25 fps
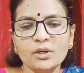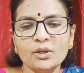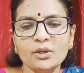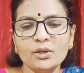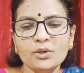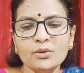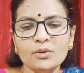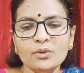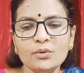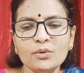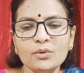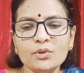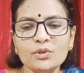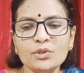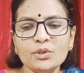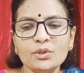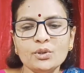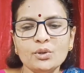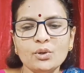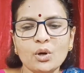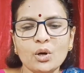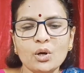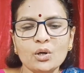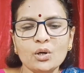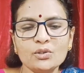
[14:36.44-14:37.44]
They
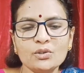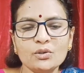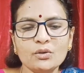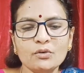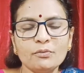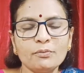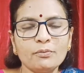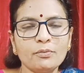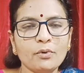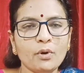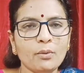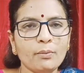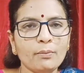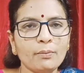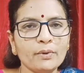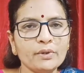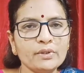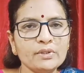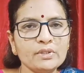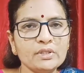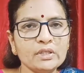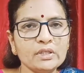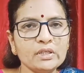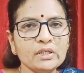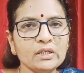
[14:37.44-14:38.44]
cause huge
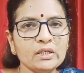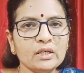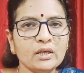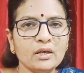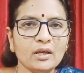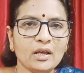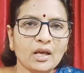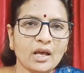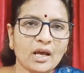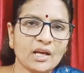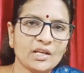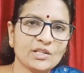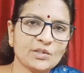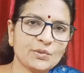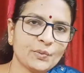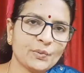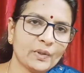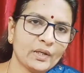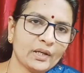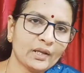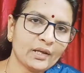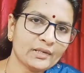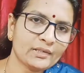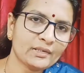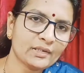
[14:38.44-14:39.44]
loss of
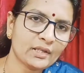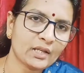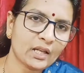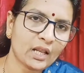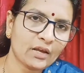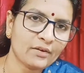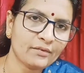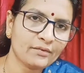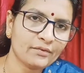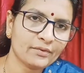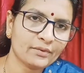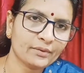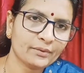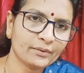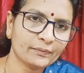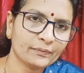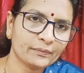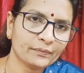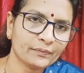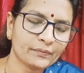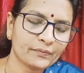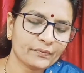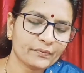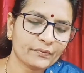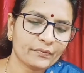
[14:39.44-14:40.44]
property as
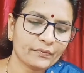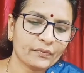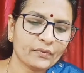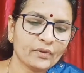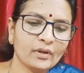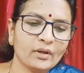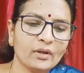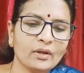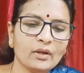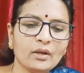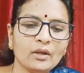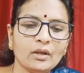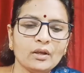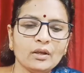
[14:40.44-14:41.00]
well as life.